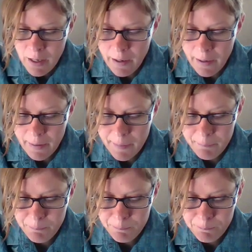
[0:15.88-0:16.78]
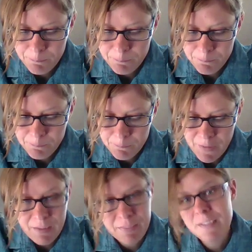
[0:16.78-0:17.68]
Um,
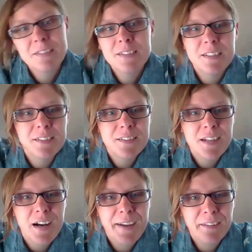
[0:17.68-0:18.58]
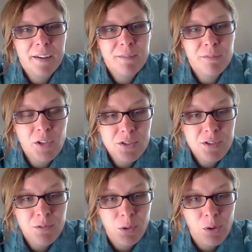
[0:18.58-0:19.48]
and this is the online version
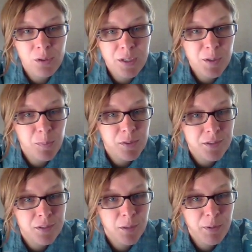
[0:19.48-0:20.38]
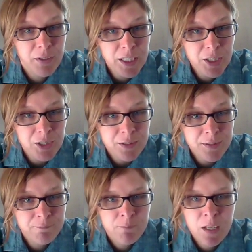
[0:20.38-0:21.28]
of Oral and Interpersonal
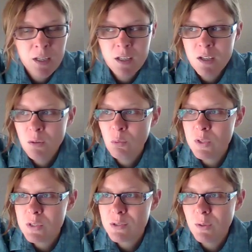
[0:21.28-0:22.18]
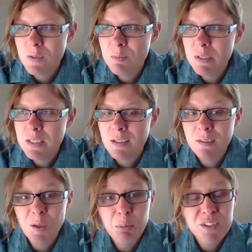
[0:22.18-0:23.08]
Communications, which is going to be a
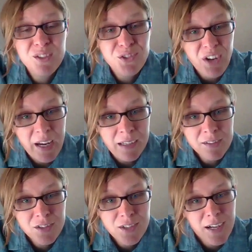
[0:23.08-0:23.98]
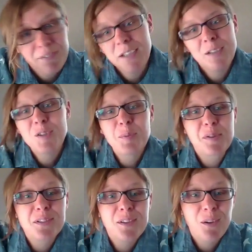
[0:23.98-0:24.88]
little bit strange to have an
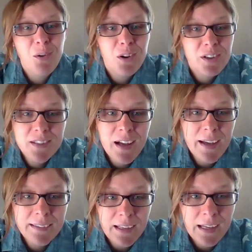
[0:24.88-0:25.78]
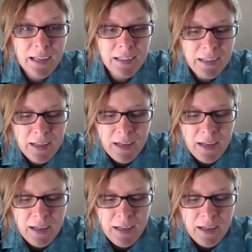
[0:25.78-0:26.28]
interpersonal course online.